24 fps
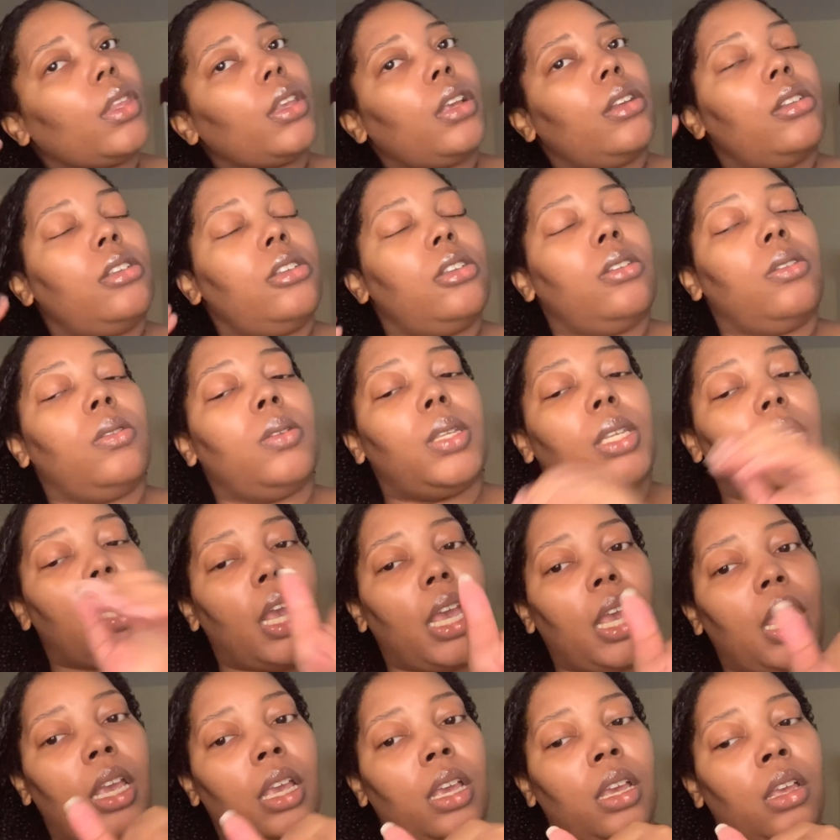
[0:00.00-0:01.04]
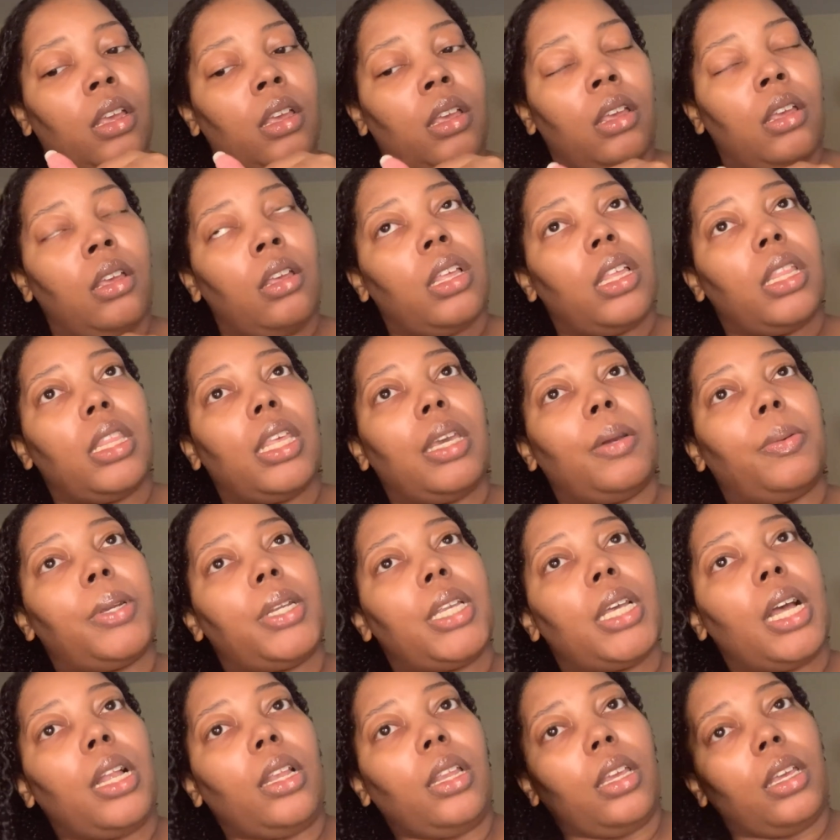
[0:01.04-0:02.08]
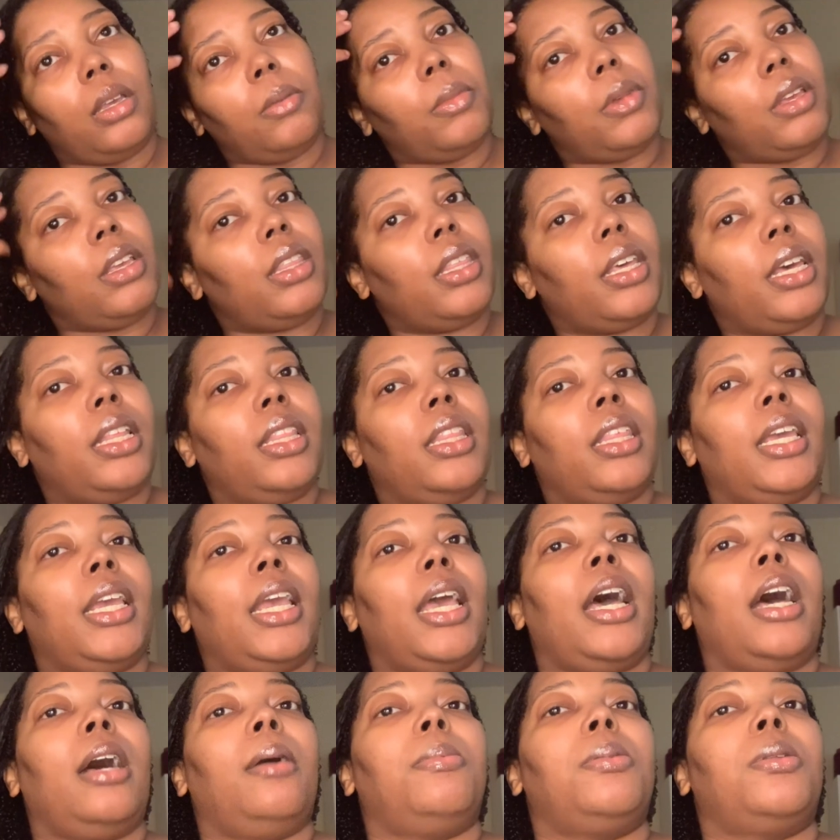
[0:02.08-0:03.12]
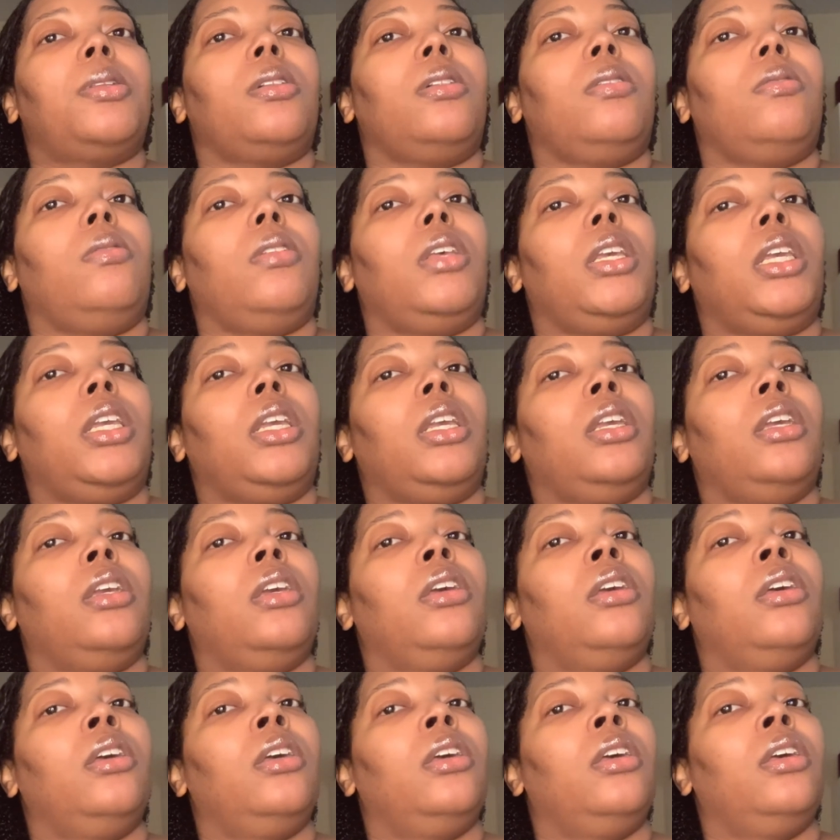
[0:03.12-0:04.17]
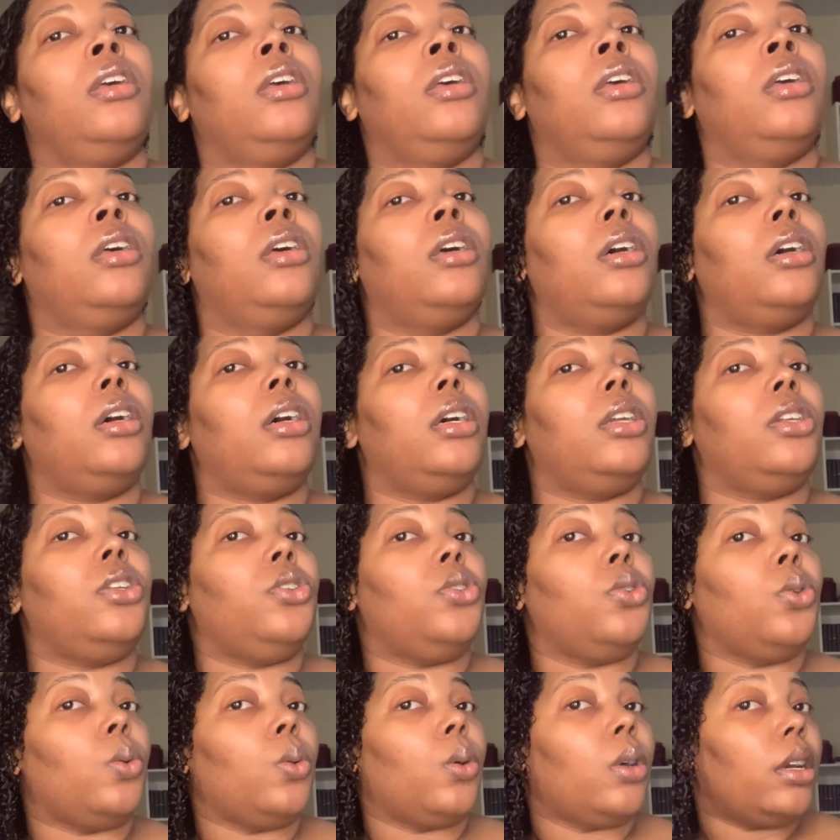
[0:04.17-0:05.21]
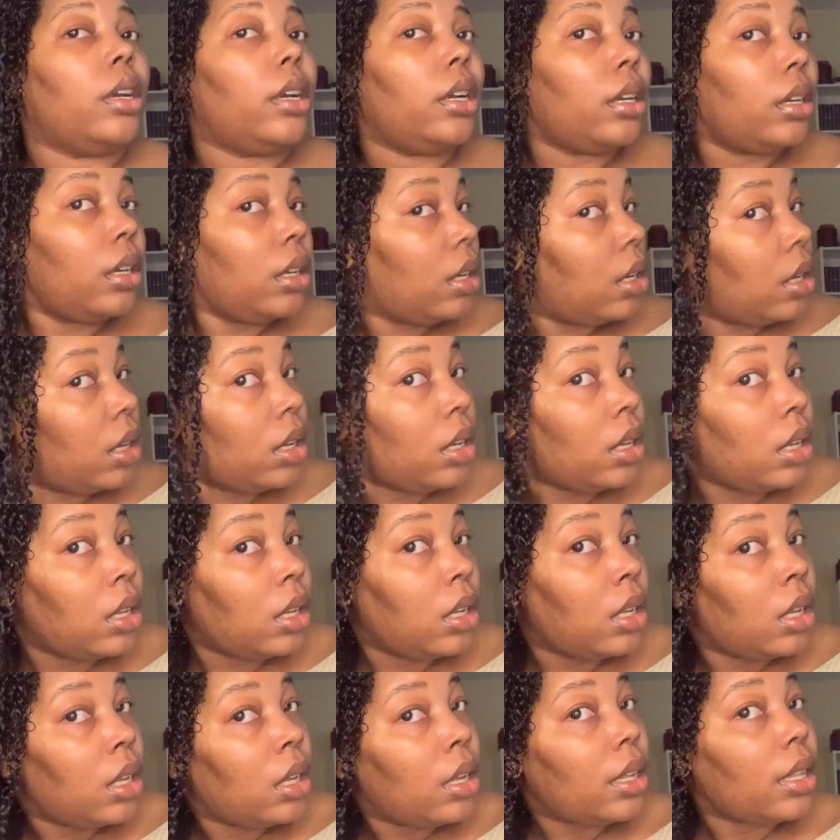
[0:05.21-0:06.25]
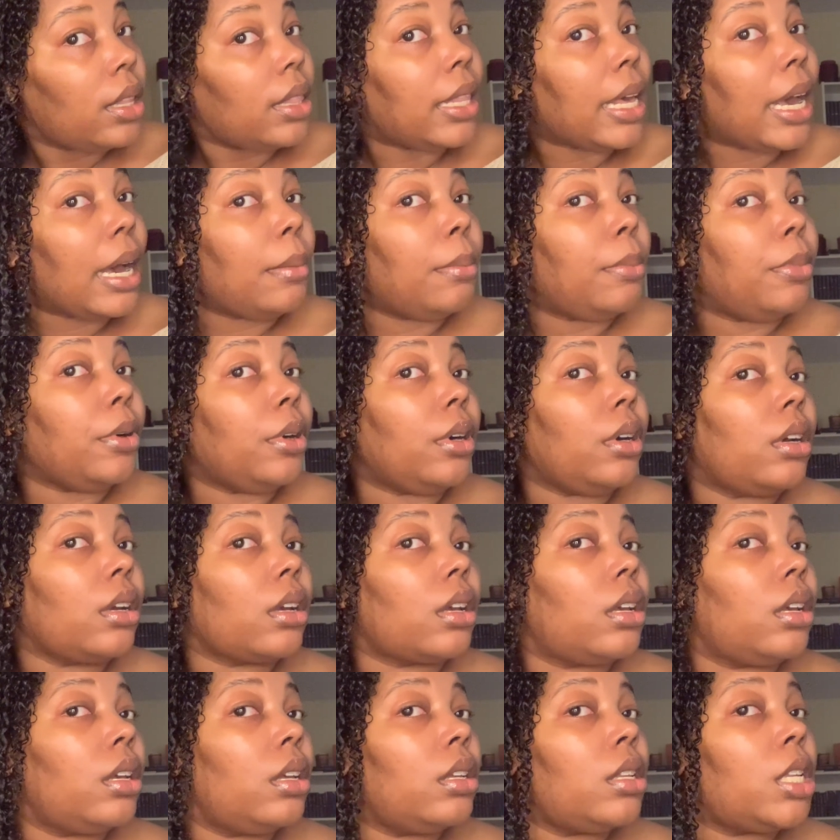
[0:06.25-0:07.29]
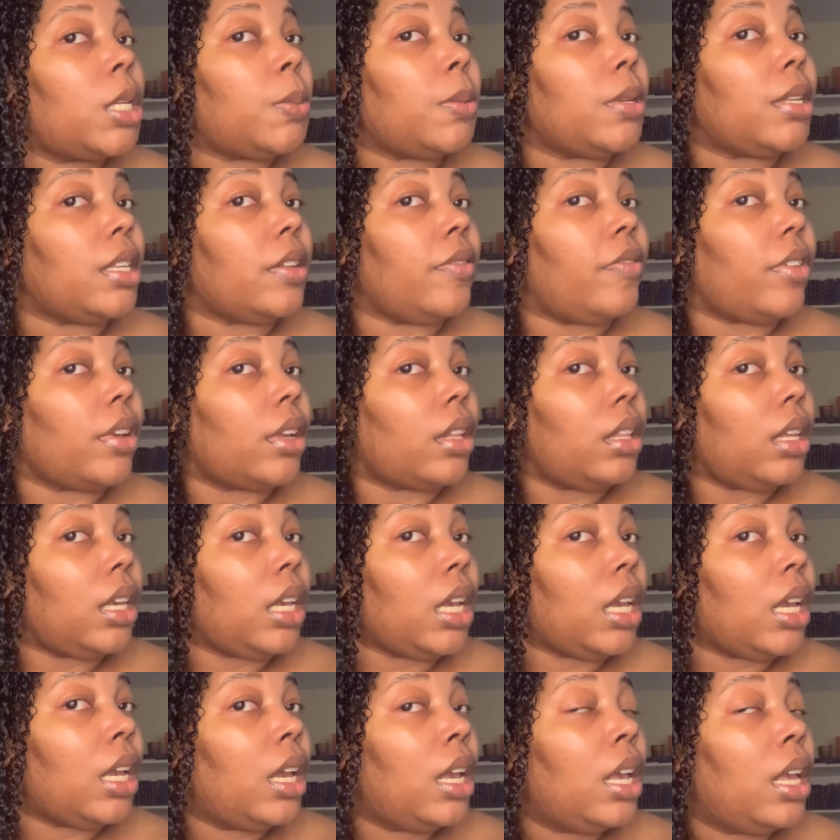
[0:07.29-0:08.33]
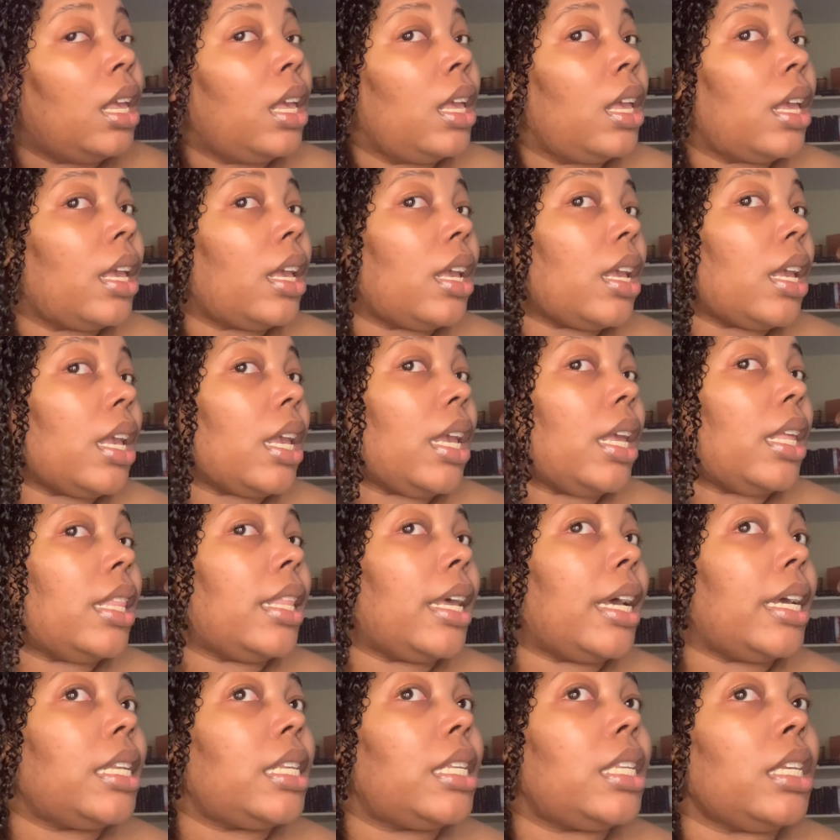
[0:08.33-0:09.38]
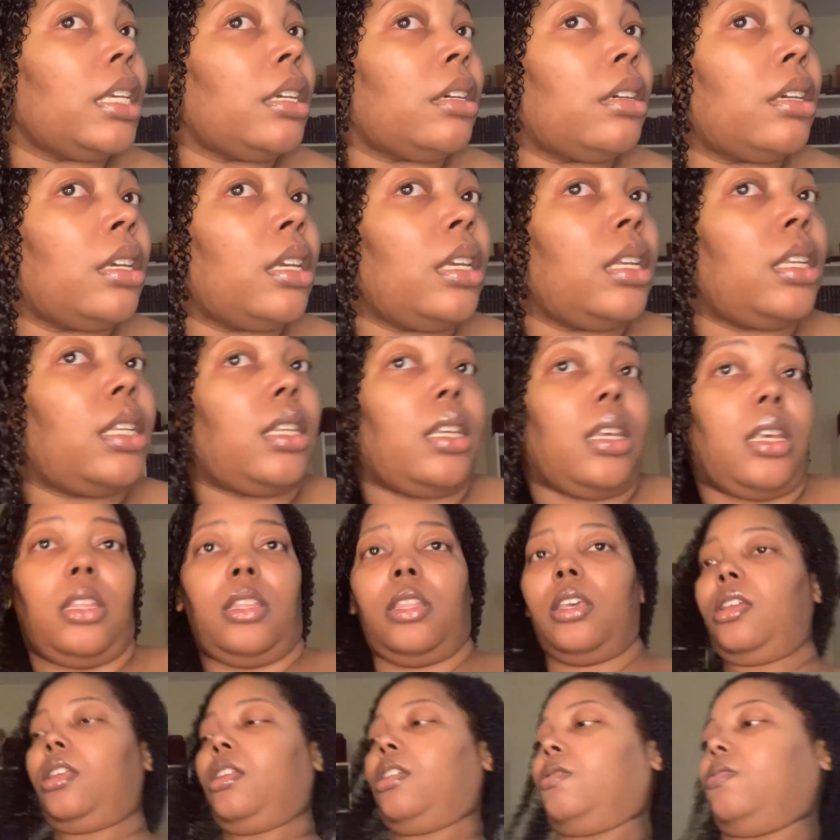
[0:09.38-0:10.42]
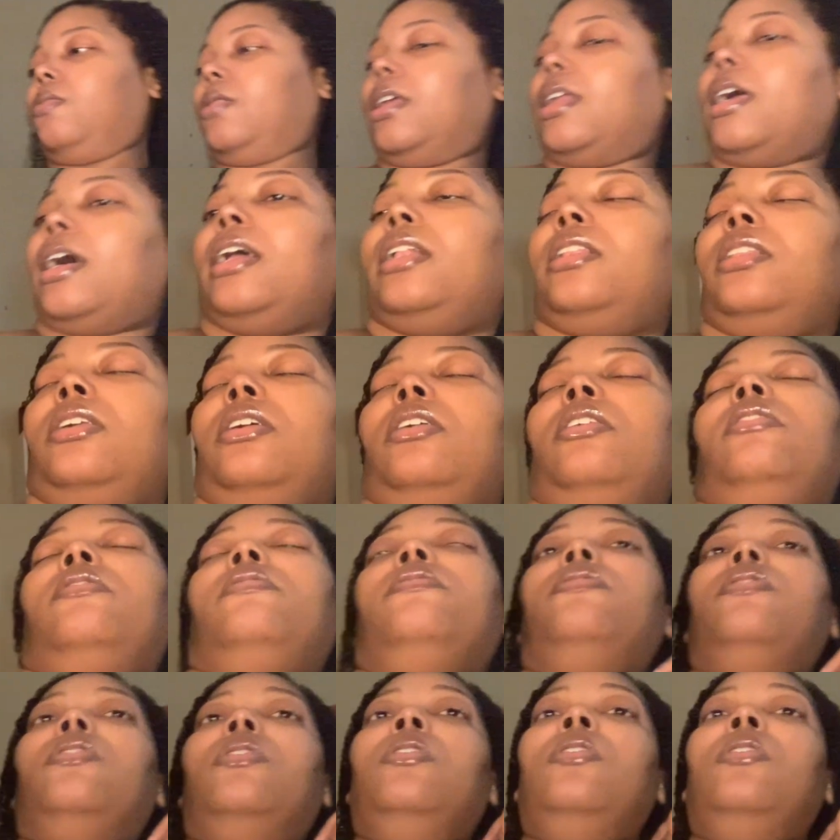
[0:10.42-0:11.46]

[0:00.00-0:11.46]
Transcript: Tuesday, they were telling me that they absolutely adore that book specifically and that series, and they know that I love